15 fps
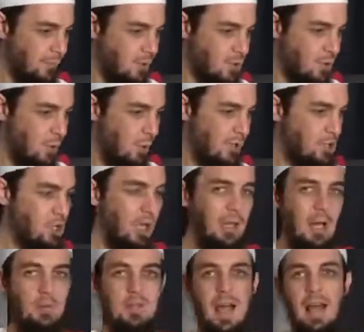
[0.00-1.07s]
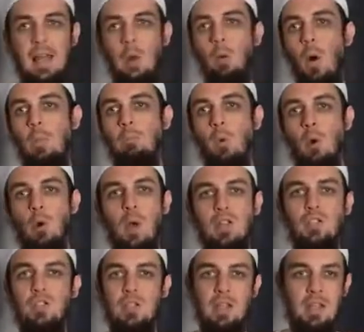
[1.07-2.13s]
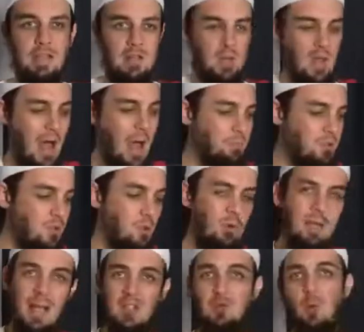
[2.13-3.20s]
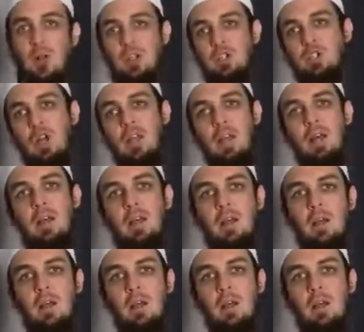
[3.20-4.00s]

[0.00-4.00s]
So inshallah ta'ala, one more question, and this is the absolute last one, inshallah.